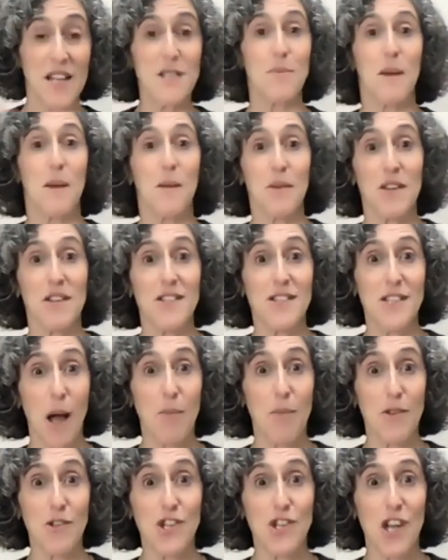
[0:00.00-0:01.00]
To be able to
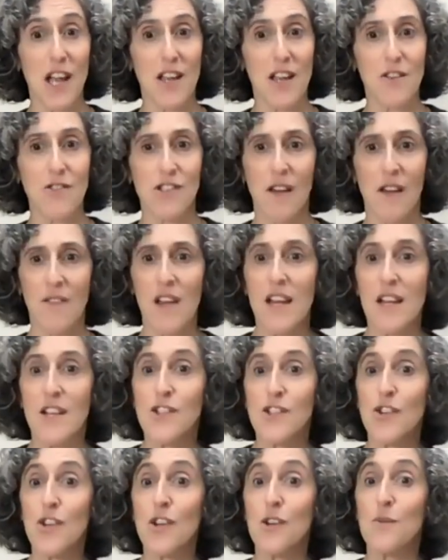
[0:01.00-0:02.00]
double check yourself.
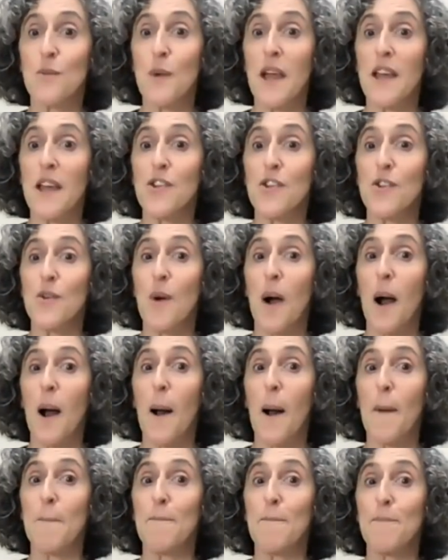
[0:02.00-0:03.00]
It's a good way
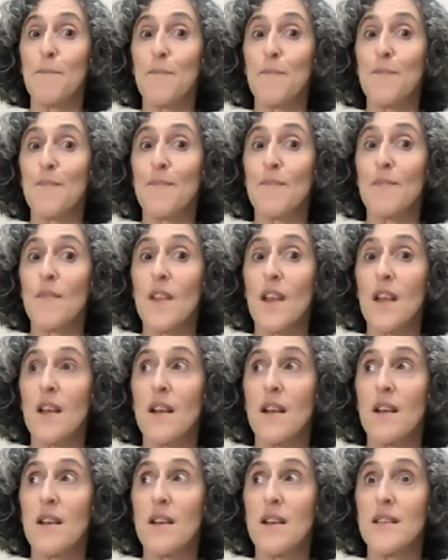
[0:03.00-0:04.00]
to
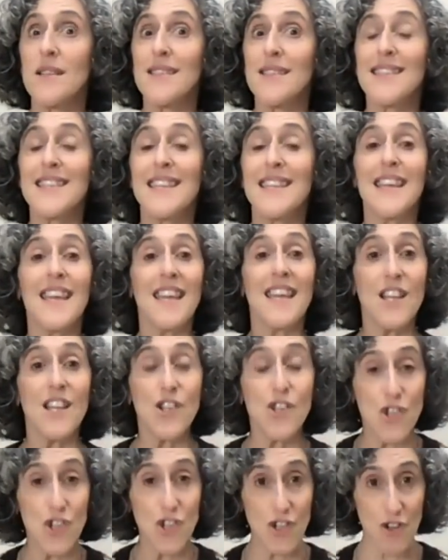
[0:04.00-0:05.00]

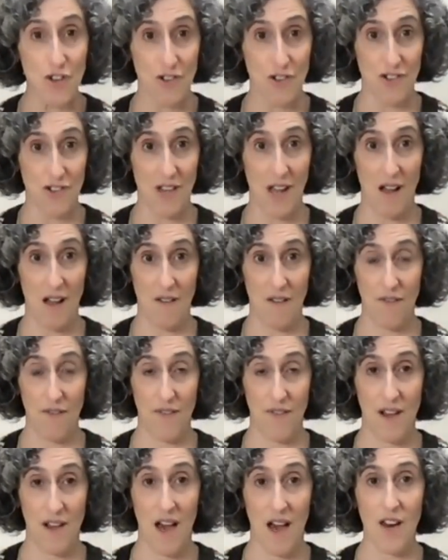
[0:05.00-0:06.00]
teach yourself
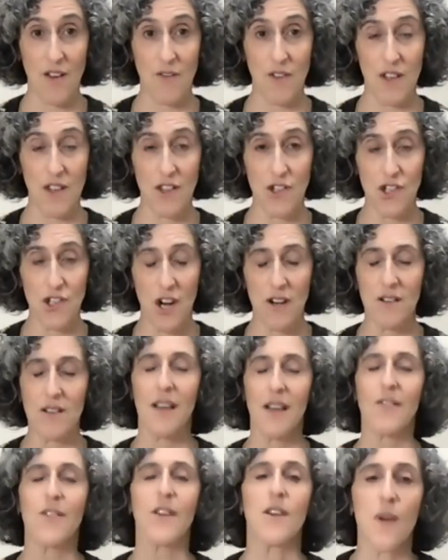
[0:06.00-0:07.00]
how to read the chart.
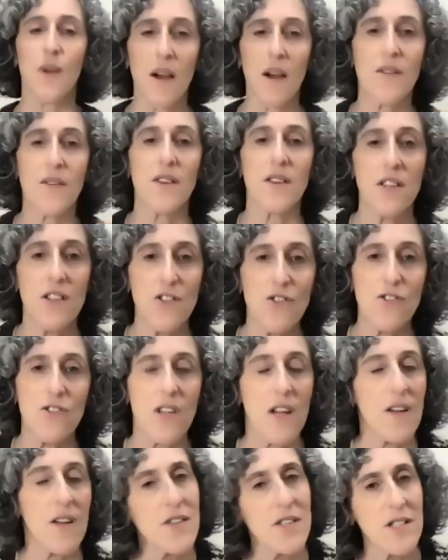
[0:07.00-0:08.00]
Not that you have to teach
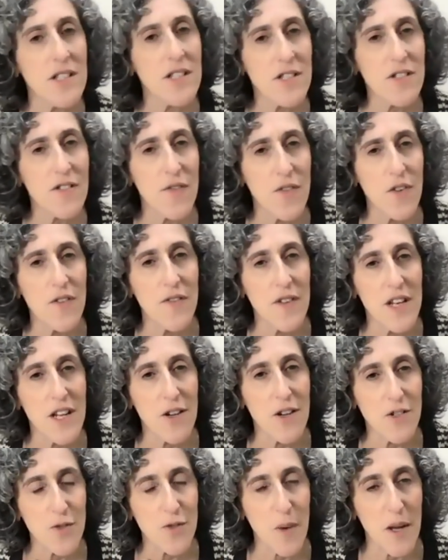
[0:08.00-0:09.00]
yourself, because it's a full video
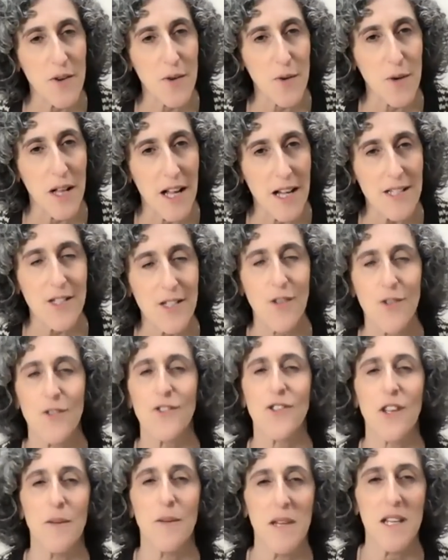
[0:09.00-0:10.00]
sweater class, so there's
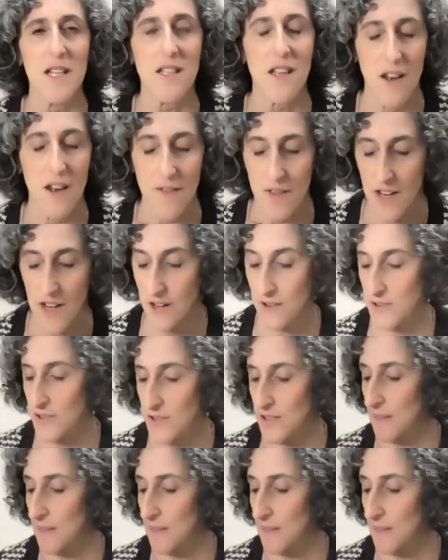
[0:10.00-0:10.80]
going to be a ton of videos.